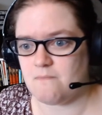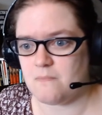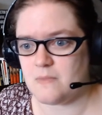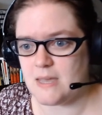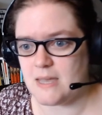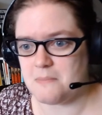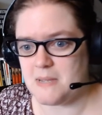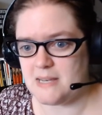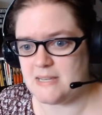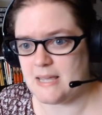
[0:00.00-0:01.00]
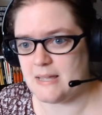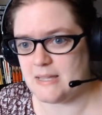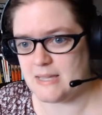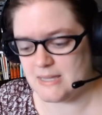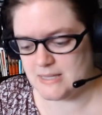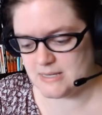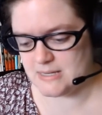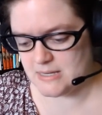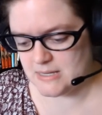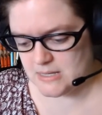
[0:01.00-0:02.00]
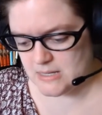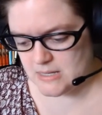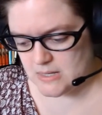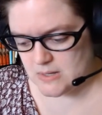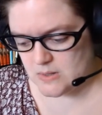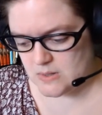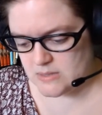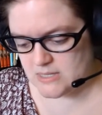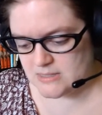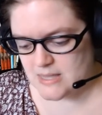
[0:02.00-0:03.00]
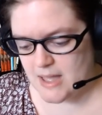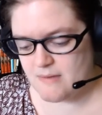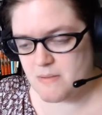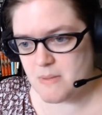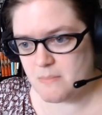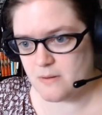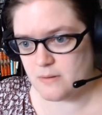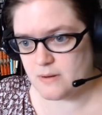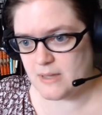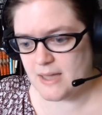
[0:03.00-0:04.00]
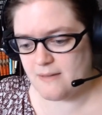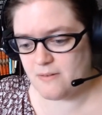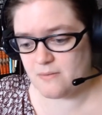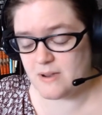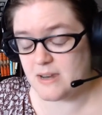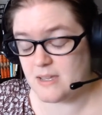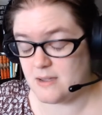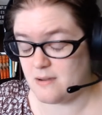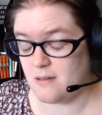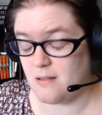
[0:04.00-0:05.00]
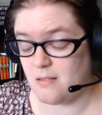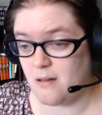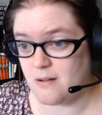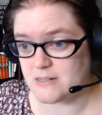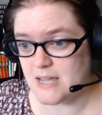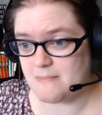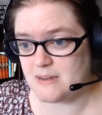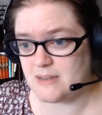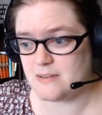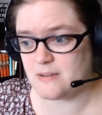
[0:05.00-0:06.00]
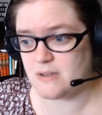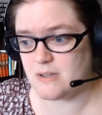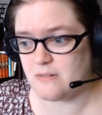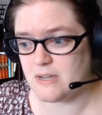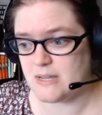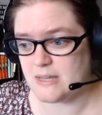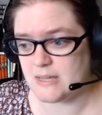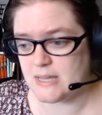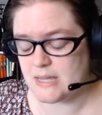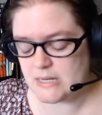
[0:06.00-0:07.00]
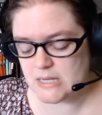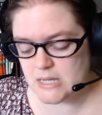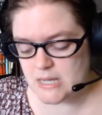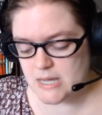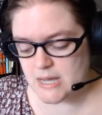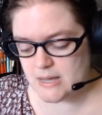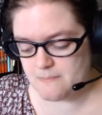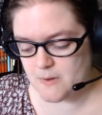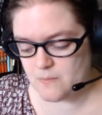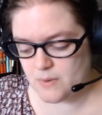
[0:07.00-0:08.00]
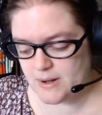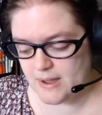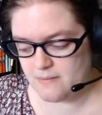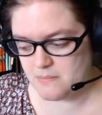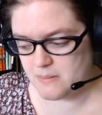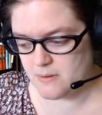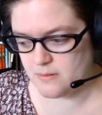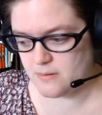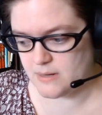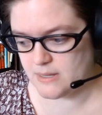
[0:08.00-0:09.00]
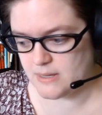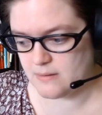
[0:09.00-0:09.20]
The Handmaid's Tale. And things that I remember learning, I haven't read it in a long time, I need to reread it again, but what I remember learning